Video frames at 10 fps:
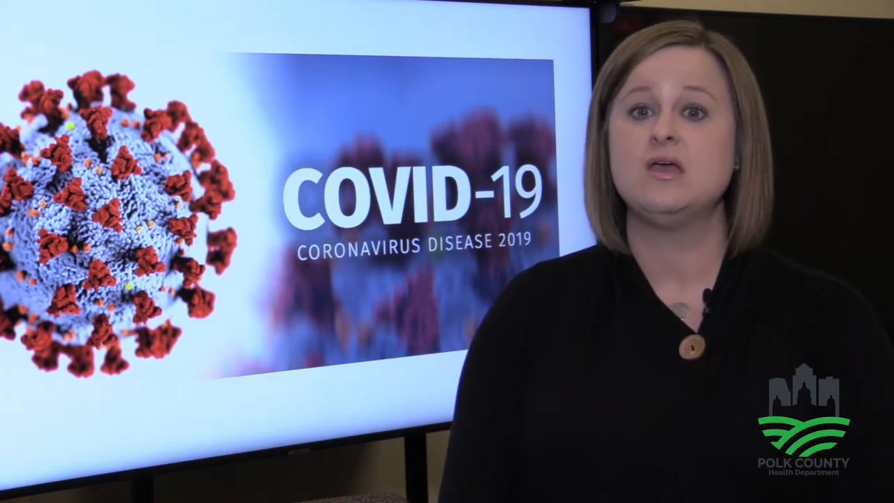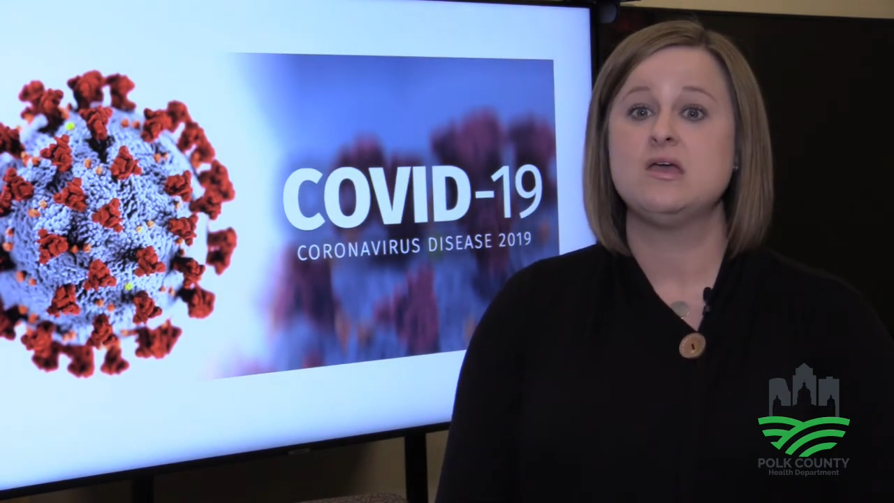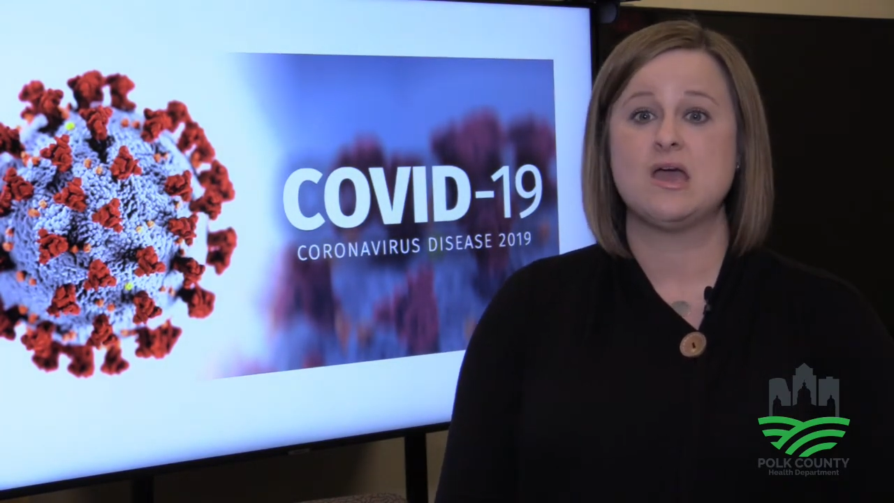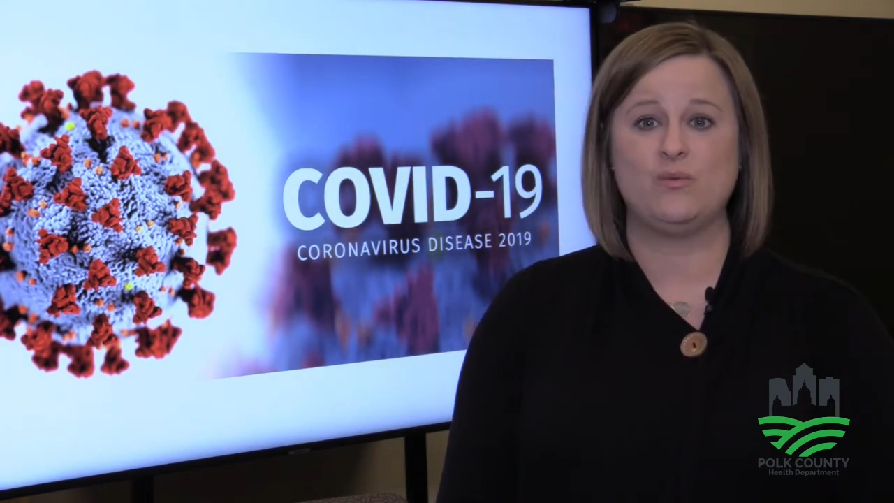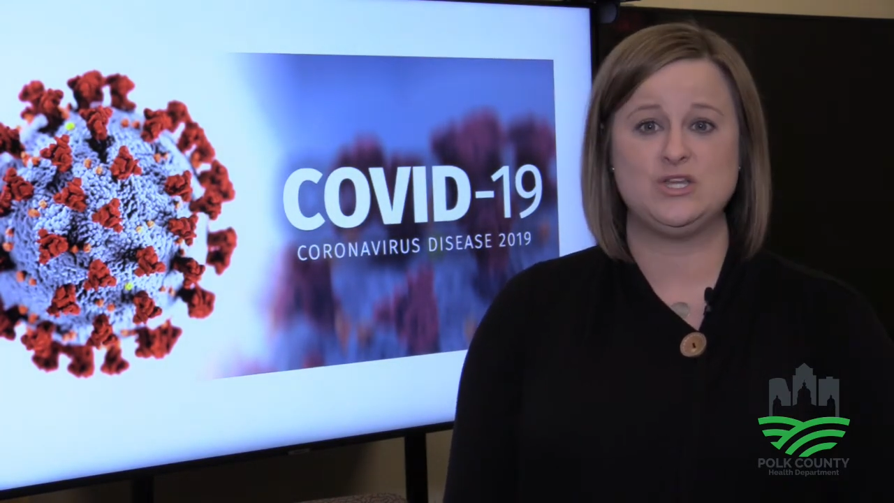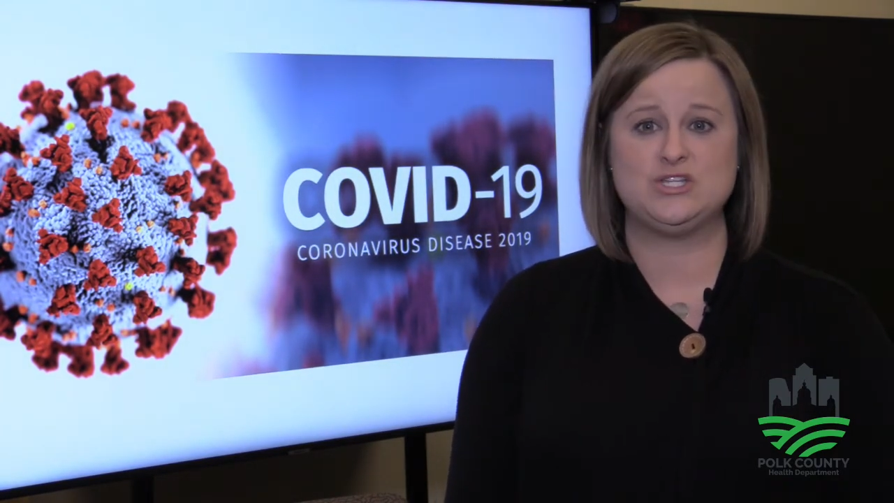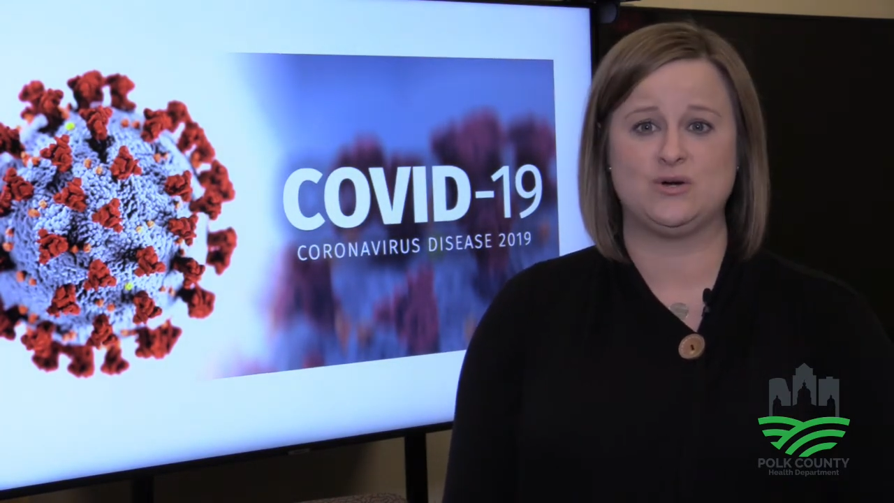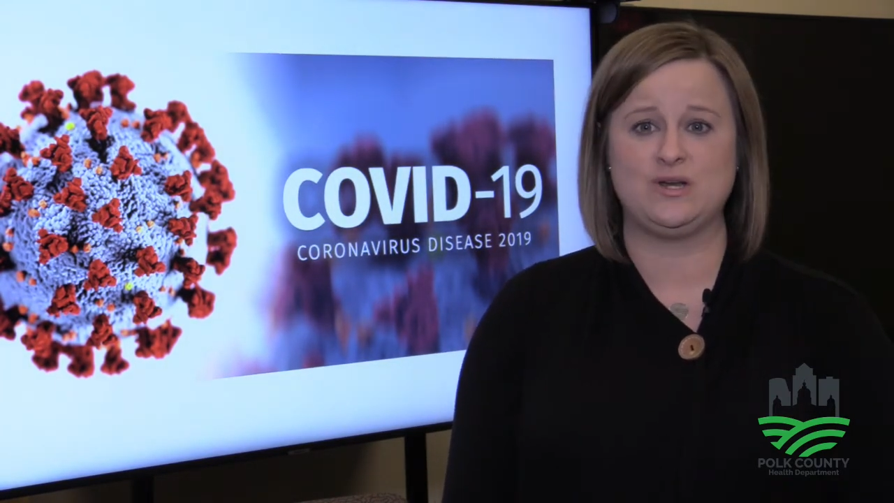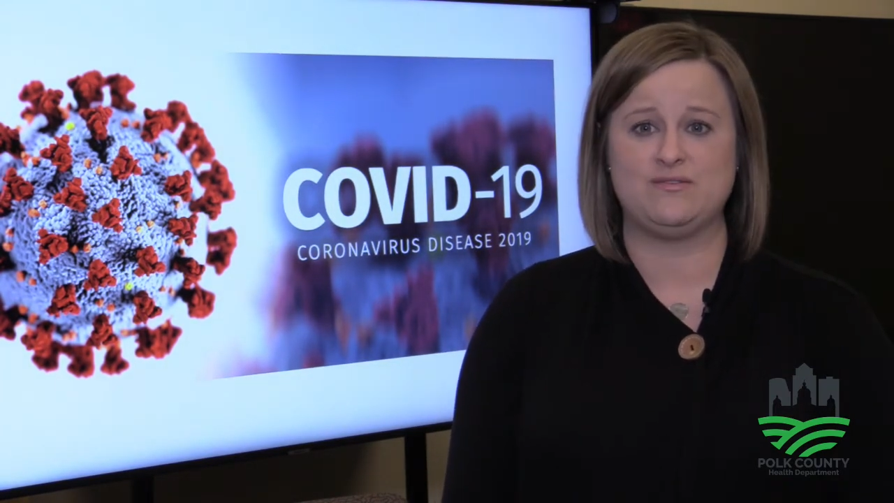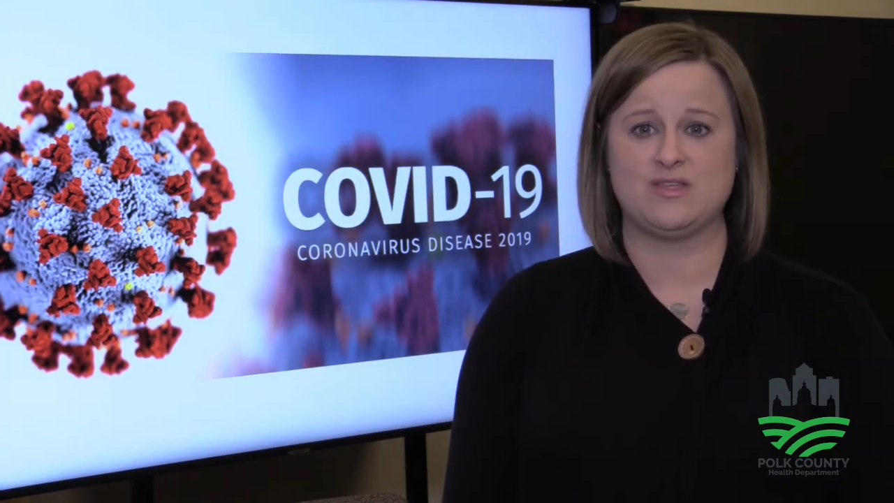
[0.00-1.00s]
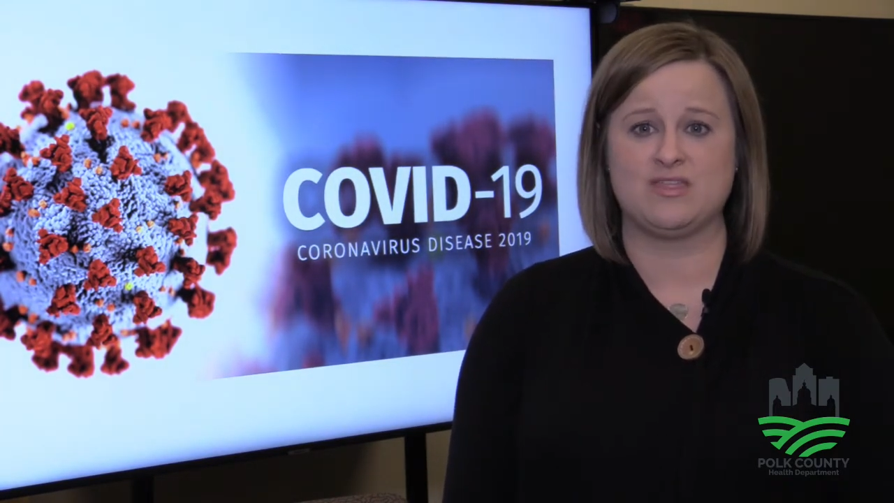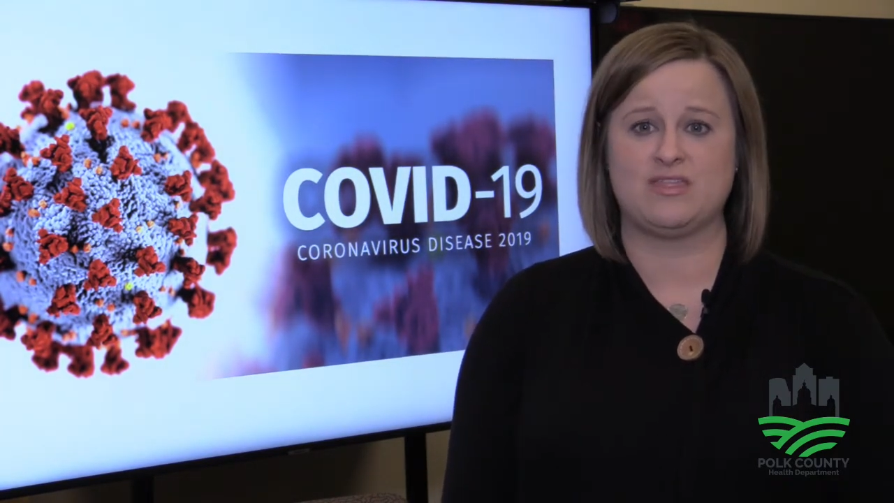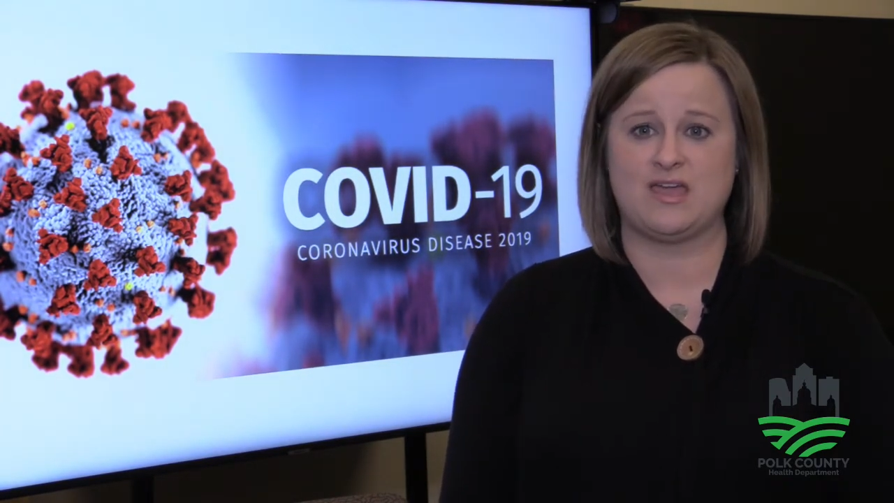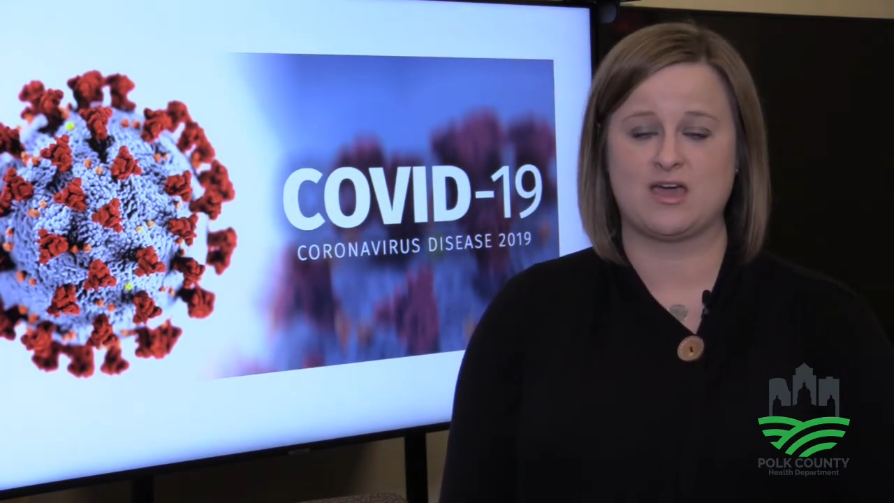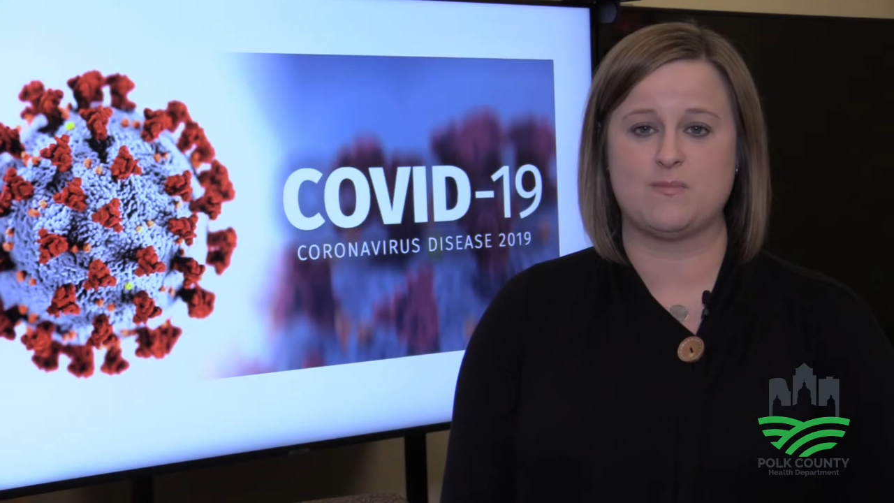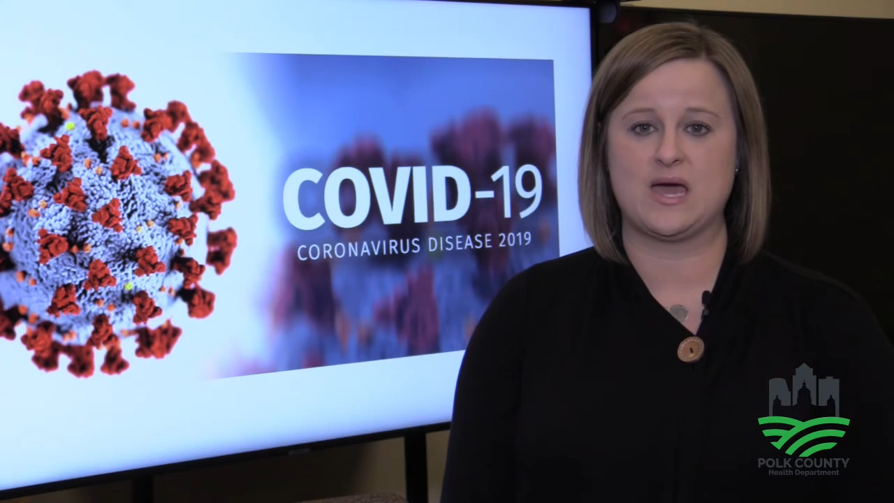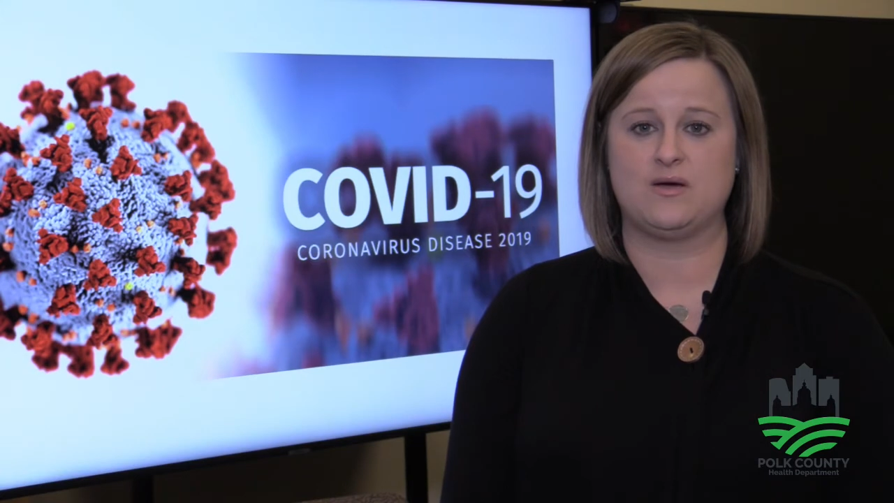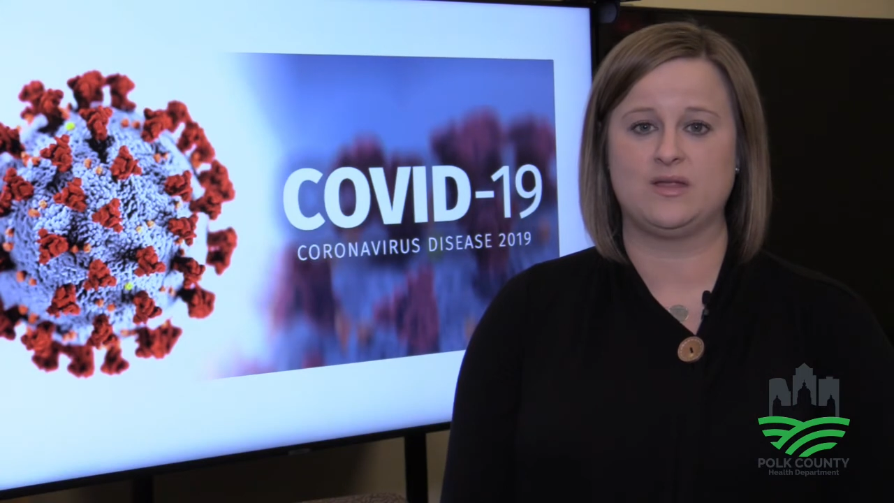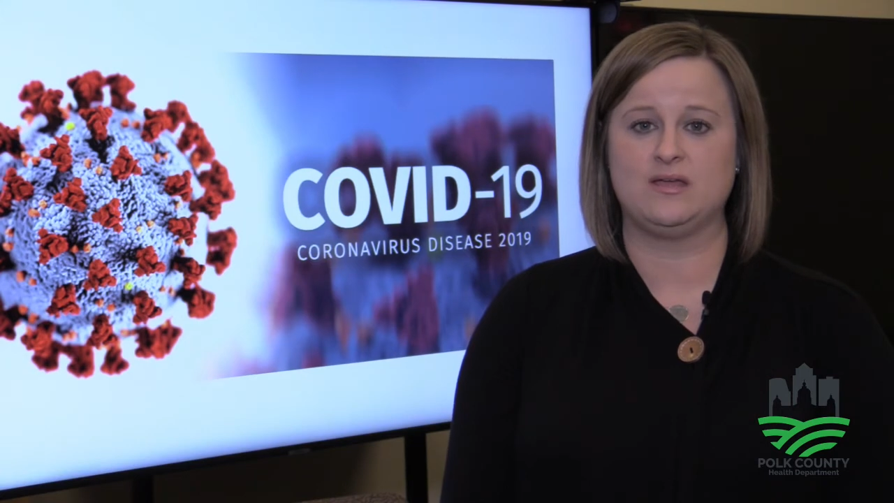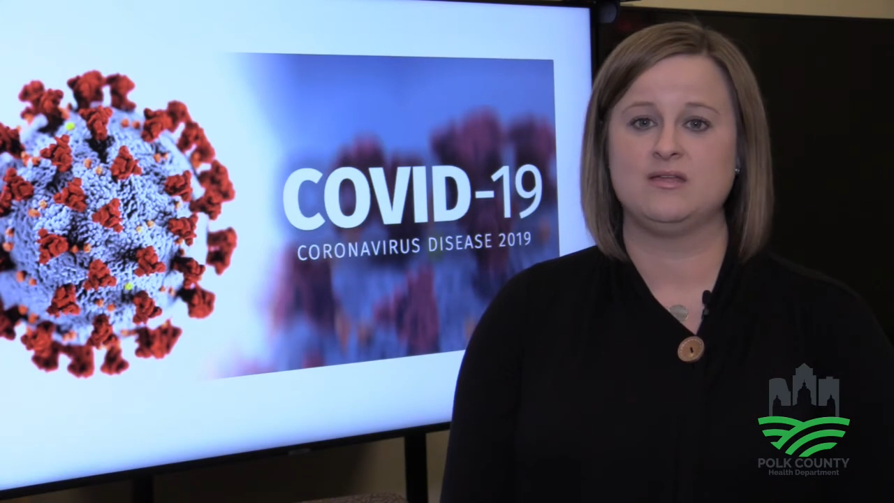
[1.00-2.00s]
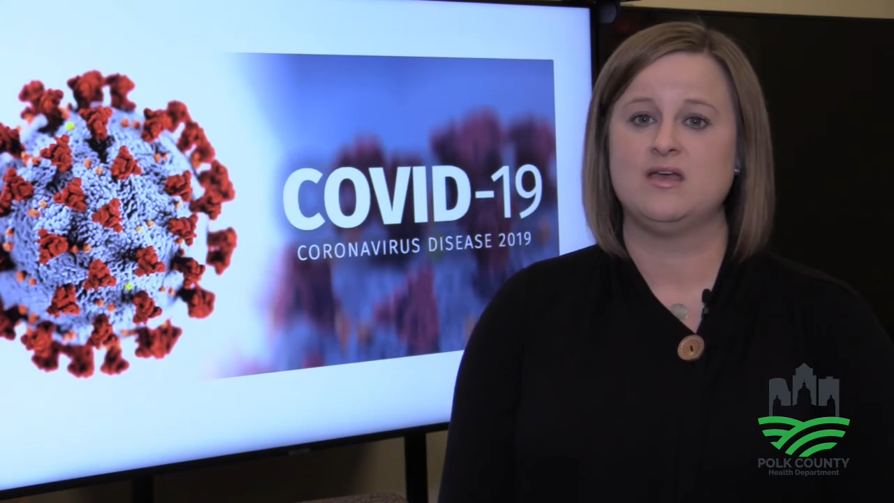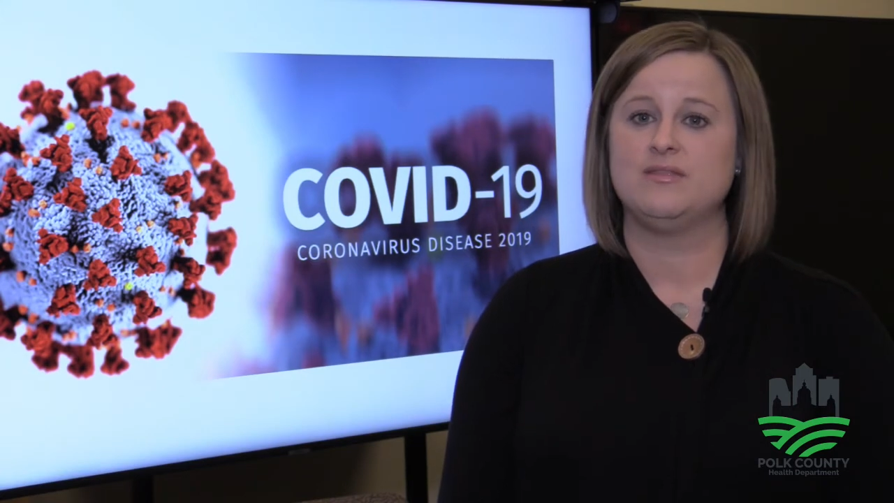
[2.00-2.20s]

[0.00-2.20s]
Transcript: and we don't even think about it.